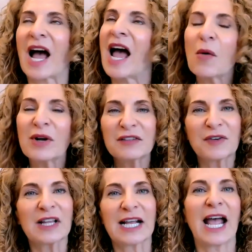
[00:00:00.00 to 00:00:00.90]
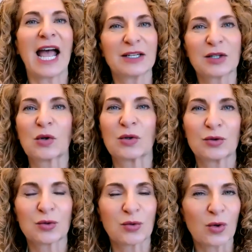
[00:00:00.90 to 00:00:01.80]
I always felt like I had to
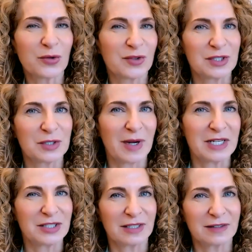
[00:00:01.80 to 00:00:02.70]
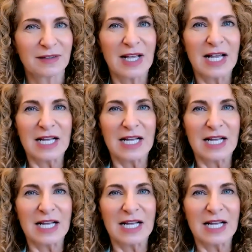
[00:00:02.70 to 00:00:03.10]
control situations.